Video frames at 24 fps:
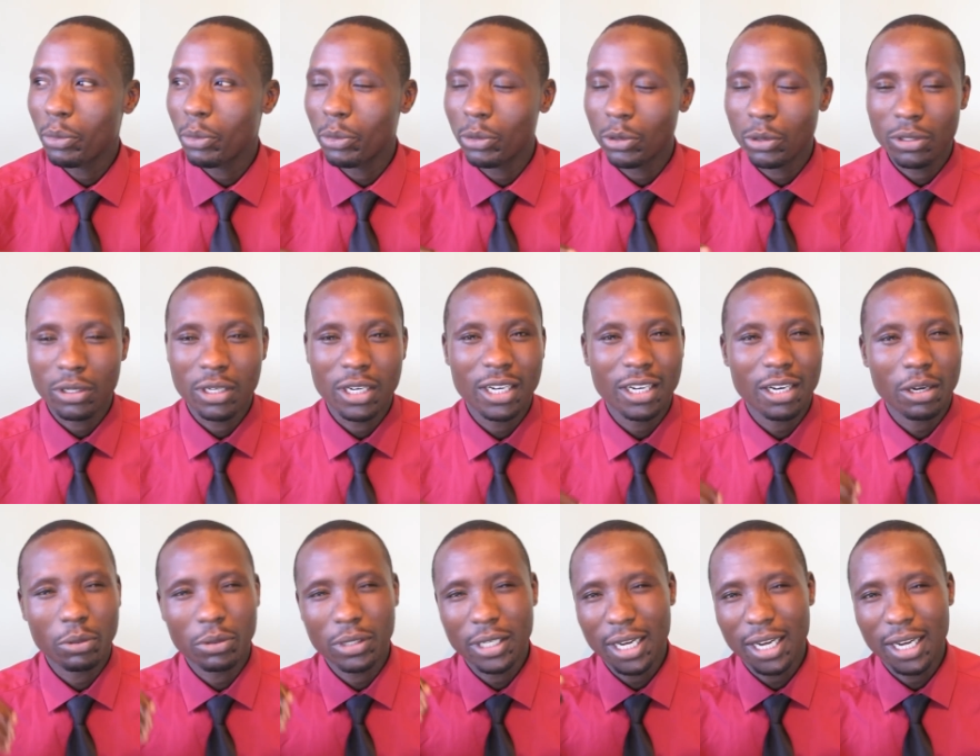tunaenda
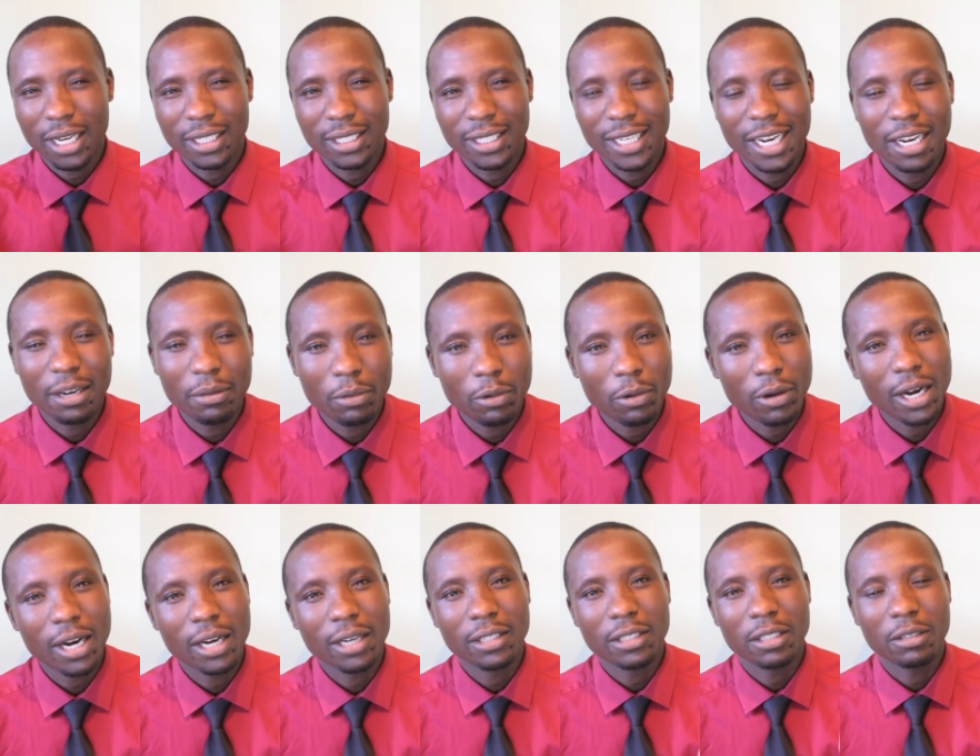kutenga 10
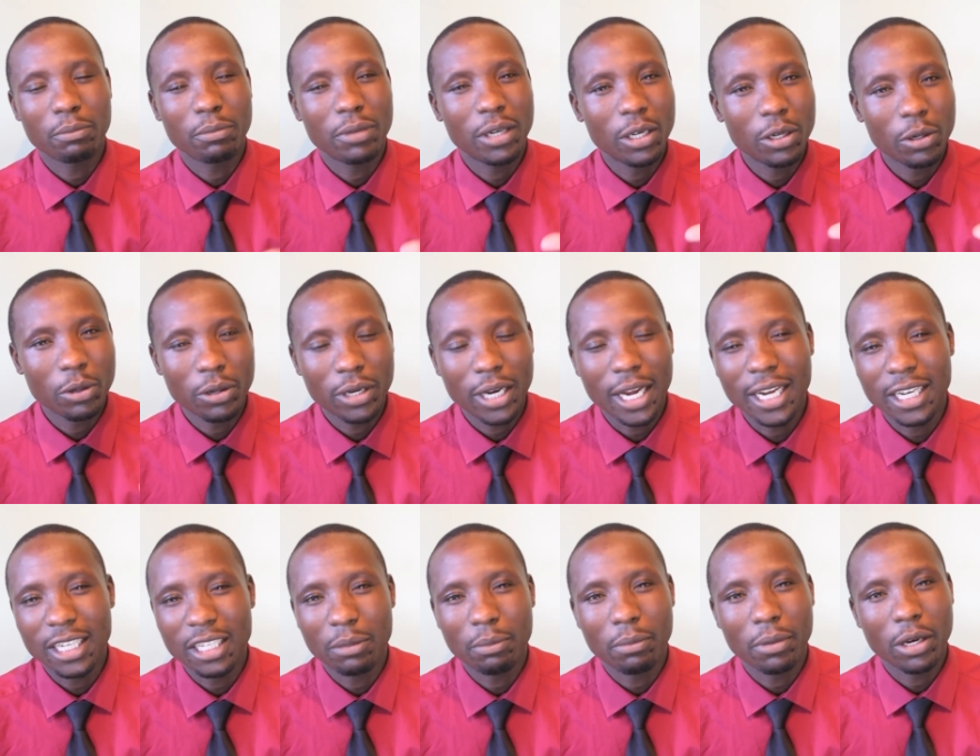100 billion
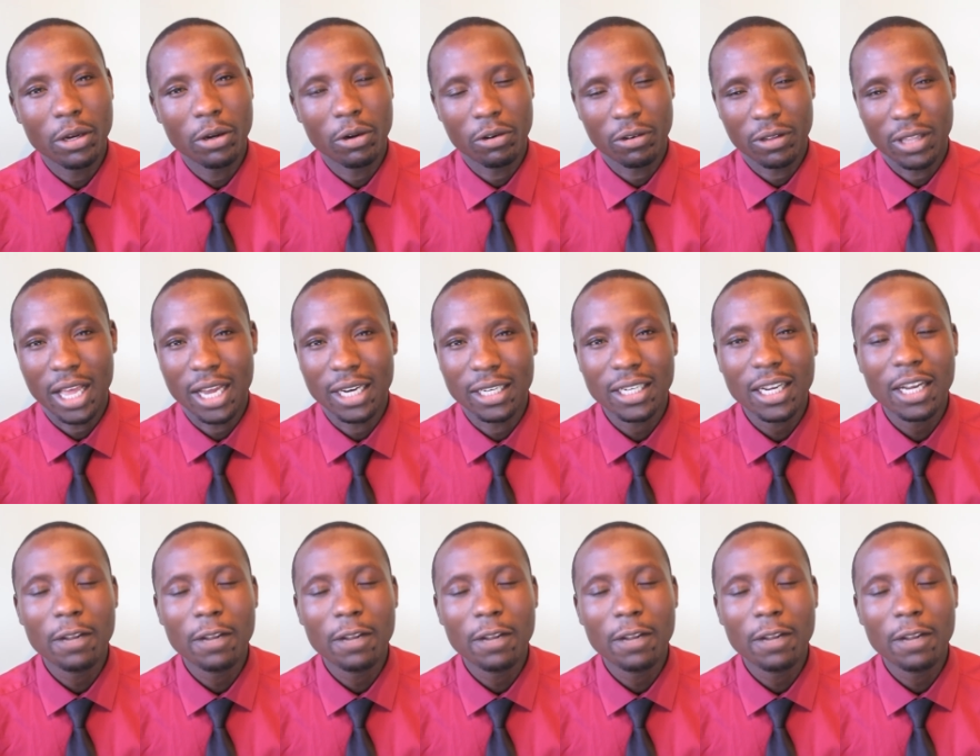80 billion of that